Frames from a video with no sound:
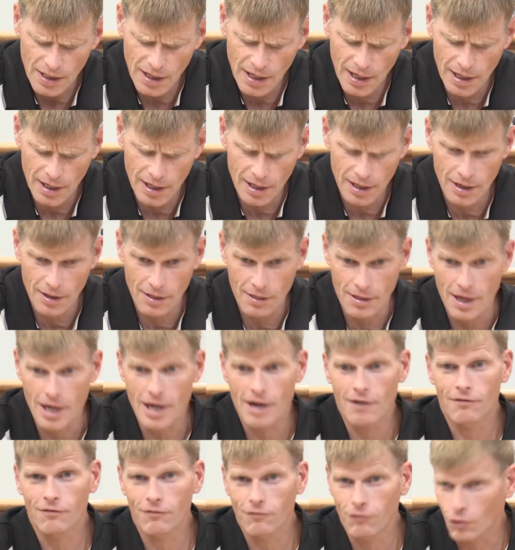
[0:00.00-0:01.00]
And they
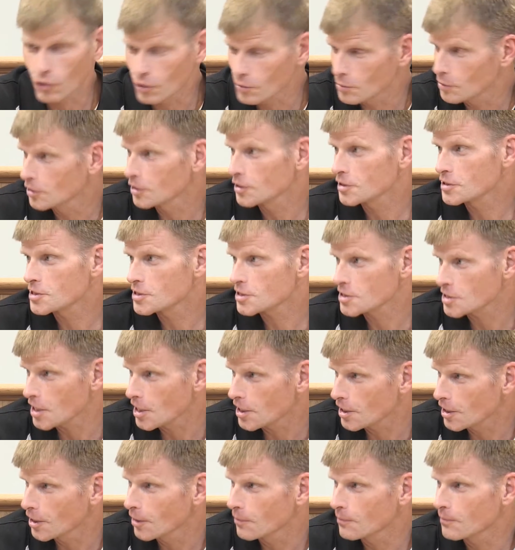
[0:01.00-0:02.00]
have formulas
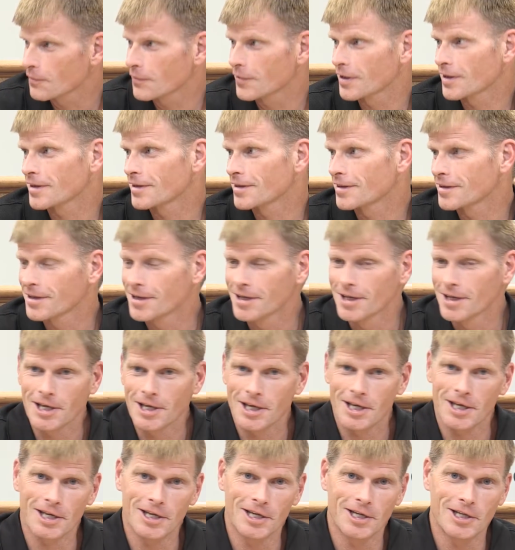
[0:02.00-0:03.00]
set up that
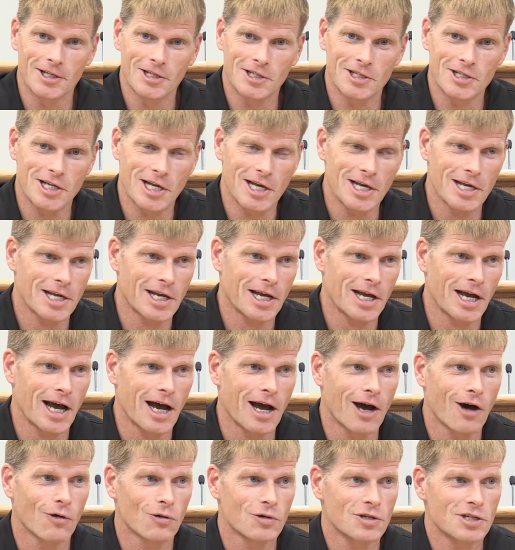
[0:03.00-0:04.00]
can take
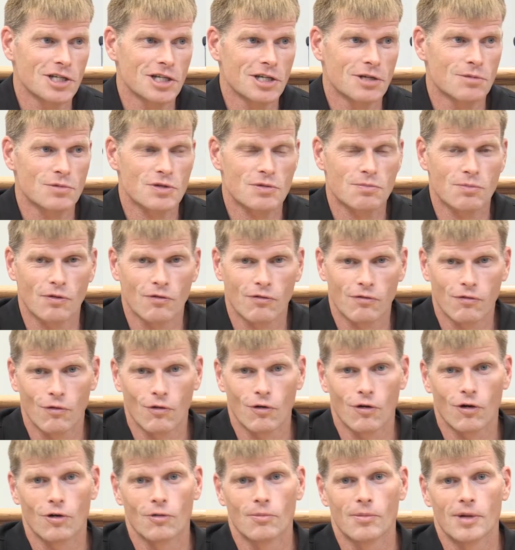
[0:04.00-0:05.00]
how teams
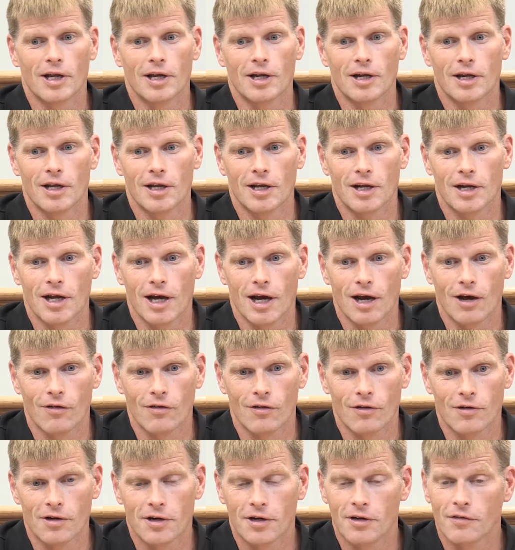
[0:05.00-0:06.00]
perform and how
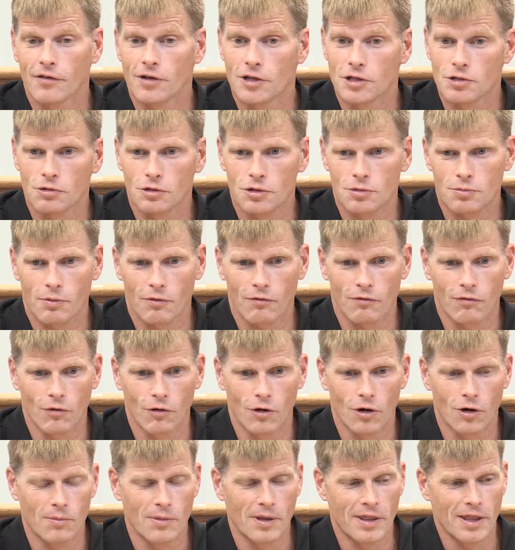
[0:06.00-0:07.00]
their individuals
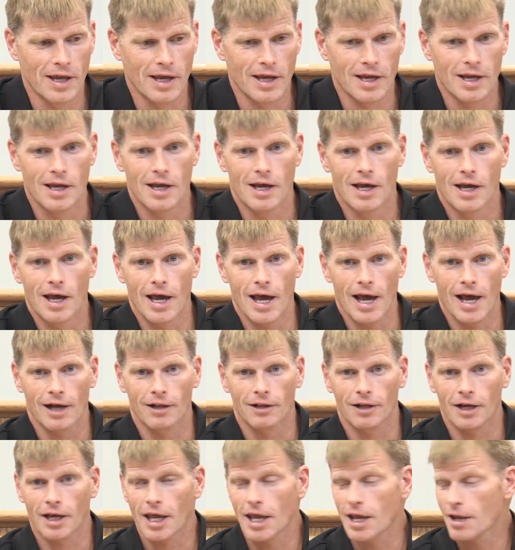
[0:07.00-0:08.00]
perform, and they
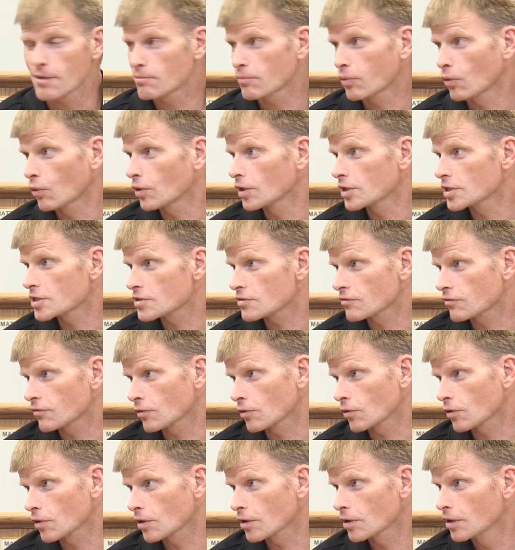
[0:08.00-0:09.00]
allocate points
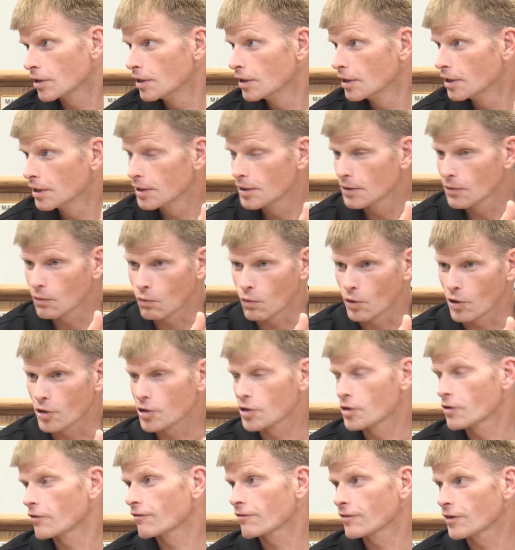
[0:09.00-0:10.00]
for where
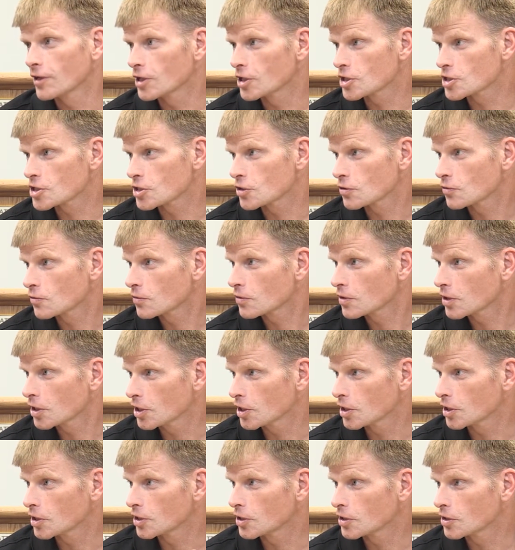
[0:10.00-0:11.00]
you finish
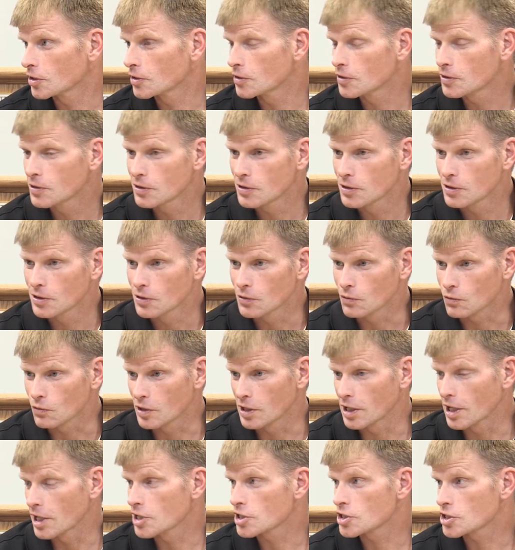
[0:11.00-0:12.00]
in
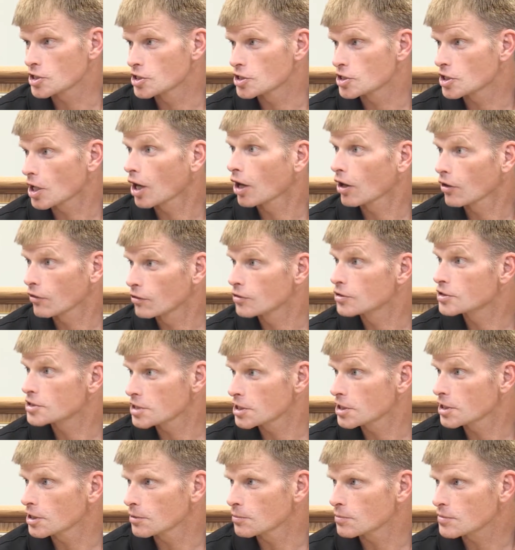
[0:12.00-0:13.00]
relation to other
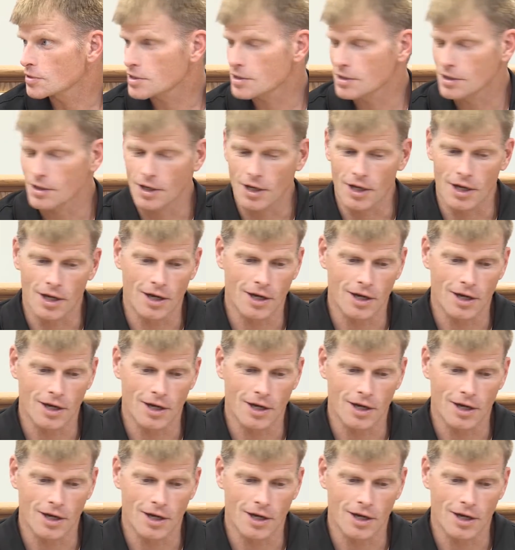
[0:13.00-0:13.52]
teams. Okay.